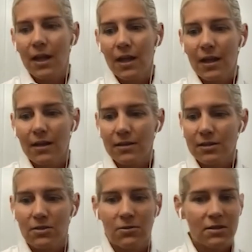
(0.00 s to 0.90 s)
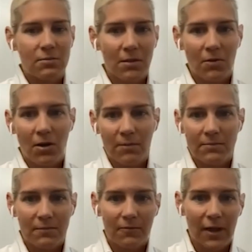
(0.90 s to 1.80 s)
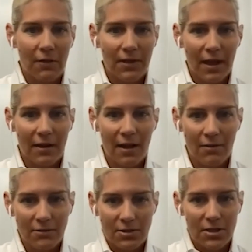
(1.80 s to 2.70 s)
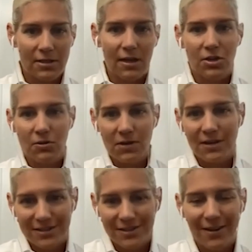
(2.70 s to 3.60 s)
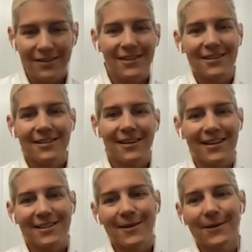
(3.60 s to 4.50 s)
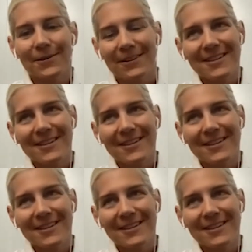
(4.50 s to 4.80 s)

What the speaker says: And as soon as my mom found that out, she said, "You need to talk to this guy too."